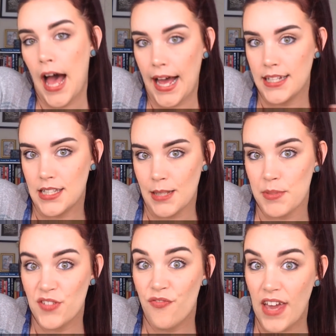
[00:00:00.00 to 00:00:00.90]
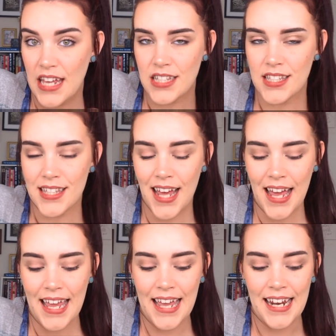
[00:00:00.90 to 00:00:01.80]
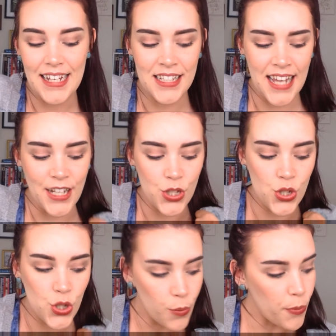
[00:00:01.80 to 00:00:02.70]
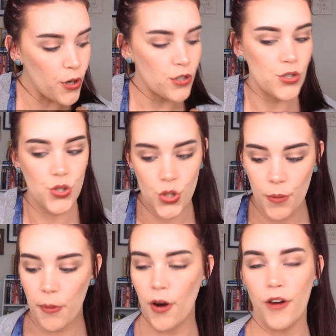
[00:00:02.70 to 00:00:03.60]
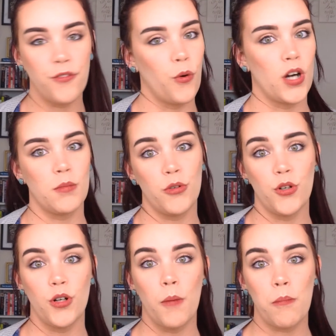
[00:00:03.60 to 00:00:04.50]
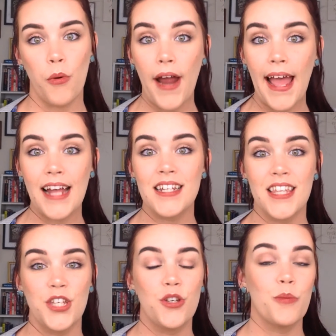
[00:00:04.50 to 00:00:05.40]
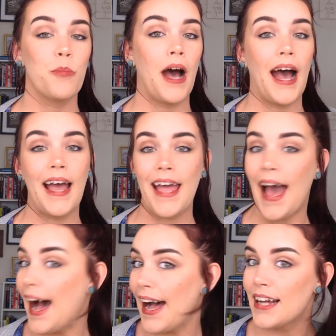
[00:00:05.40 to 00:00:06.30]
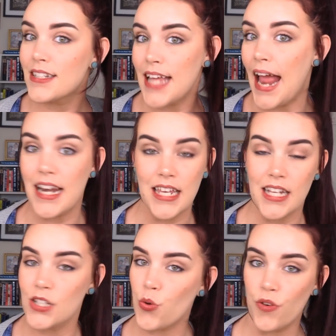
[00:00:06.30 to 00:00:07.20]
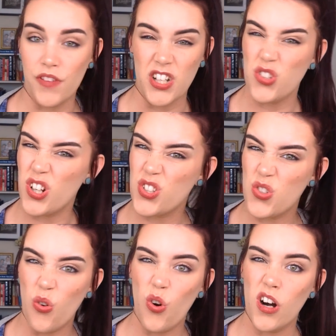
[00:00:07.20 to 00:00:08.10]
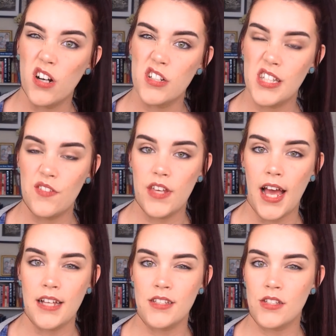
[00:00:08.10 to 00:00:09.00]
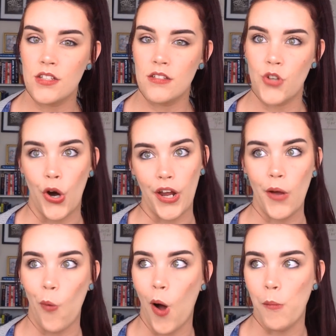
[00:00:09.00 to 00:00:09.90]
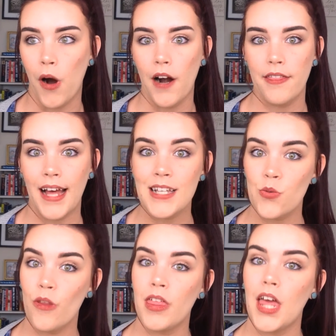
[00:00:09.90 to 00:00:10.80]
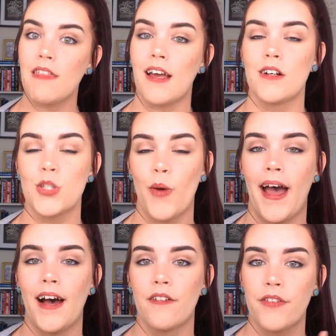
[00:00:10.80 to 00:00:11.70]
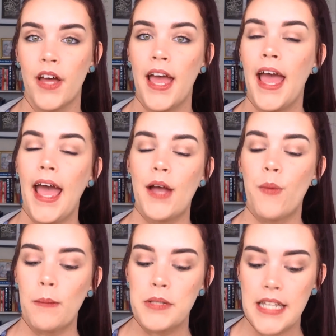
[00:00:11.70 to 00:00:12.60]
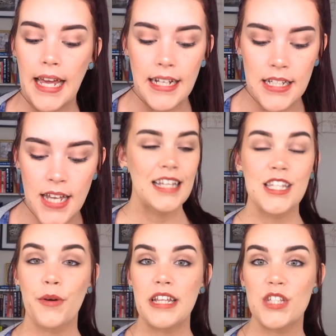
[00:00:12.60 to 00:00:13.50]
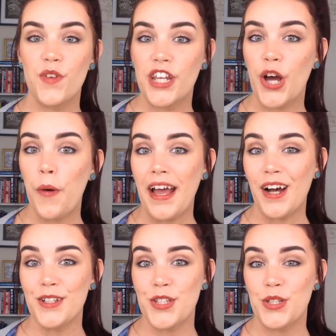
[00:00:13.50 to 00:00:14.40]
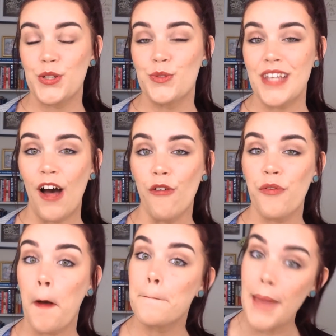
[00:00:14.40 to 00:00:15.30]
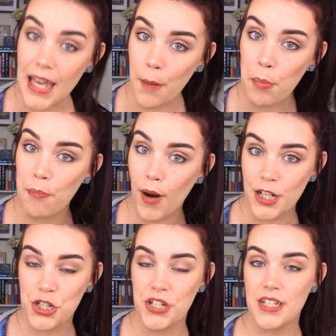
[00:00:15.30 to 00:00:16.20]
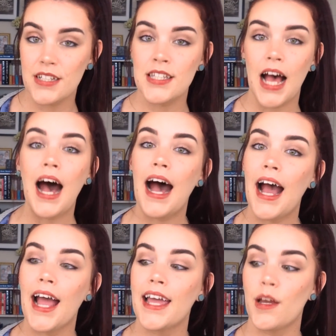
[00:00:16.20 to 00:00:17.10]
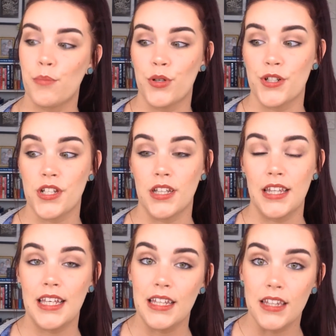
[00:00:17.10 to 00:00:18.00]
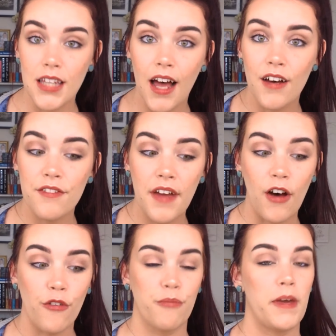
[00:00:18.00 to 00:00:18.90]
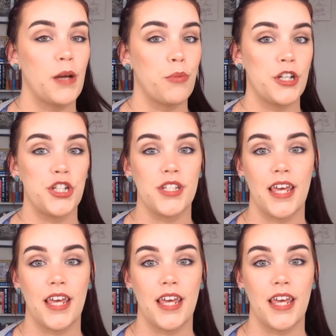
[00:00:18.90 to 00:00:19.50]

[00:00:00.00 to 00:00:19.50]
Eyes, Lips, Face. It is a super affordable brand that you can buy at any sort of like drugstore, CVS, Target, Walmart, that sort of thing. They also have a website. So in this video, I also use E.L.F. makeup brushes. I personally love E.L.F. makeup brushes.